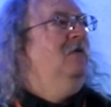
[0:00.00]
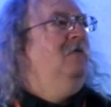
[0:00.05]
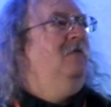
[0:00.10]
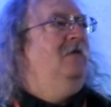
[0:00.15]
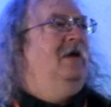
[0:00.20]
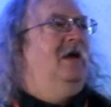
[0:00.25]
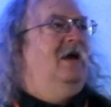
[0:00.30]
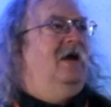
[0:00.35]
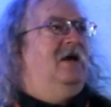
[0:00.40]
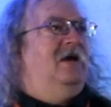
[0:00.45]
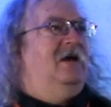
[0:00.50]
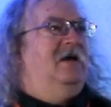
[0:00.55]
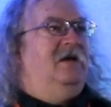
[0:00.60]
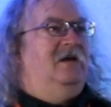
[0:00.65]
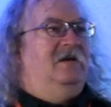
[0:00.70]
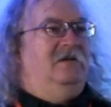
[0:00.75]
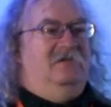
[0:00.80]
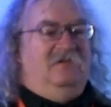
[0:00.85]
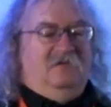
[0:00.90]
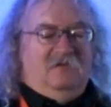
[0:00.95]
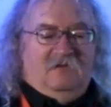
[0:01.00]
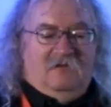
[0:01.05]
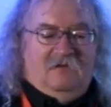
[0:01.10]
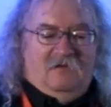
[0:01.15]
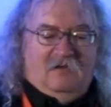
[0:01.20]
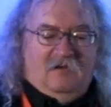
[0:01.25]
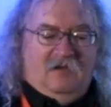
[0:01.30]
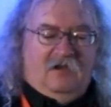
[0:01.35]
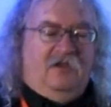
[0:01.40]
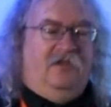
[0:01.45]
We had
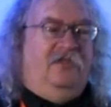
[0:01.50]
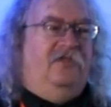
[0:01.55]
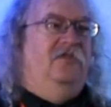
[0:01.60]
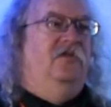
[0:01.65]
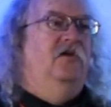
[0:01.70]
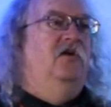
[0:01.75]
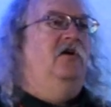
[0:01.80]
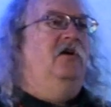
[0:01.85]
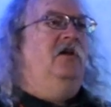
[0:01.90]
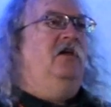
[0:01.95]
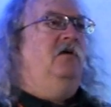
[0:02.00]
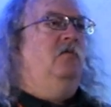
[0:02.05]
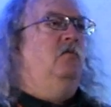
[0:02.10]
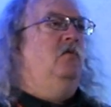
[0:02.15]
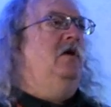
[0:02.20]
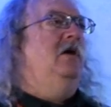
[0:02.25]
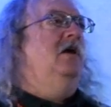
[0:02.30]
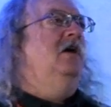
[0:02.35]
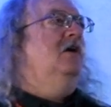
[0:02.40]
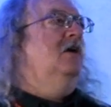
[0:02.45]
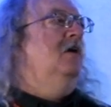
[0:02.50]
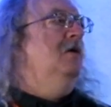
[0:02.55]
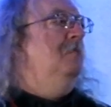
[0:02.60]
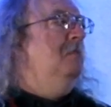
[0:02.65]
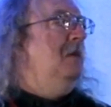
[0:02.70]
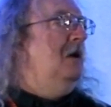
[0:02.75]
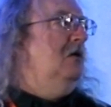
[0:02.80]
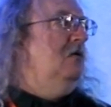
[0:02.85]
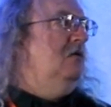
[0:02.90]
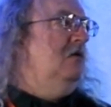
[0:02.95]
a 30-week
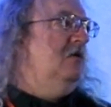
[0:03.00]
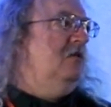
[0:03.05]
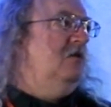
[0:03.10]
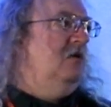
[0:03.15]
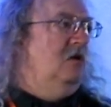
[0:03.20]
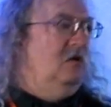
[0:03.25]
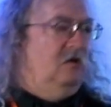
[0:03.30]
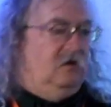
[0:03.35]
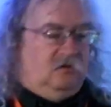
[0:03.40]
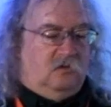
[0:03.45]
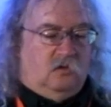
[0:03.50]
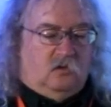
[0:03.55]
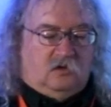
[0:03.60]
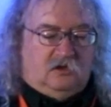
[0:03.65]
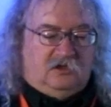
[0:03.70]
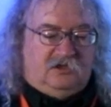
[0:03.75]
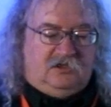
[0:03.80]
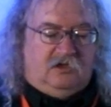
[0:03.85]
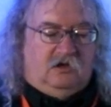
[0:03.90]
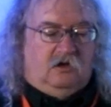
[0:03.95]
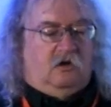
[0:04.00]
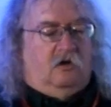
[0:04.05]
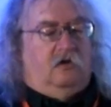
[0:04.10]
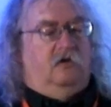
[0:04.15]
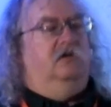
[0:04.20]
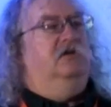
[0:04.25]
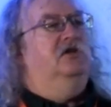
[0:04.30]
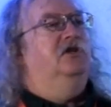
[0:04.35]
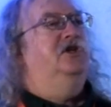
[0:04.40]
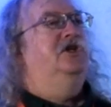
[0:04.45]
marathon course
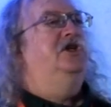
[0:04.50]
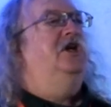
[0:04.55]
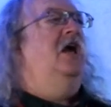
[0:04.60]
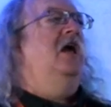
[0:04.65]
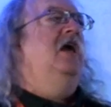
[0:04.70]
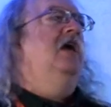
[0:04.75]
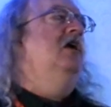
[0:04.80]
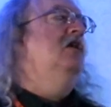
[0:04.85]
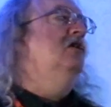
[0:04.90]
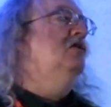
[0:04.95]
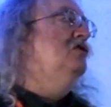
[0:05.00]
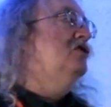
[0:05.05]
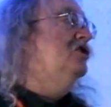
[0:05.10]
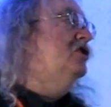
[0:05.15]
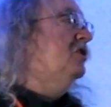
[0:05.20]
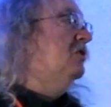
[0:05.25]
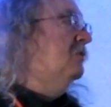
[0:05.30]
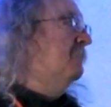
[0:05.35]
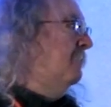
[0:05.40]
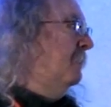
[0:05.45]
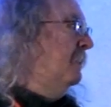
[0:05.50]
called Change,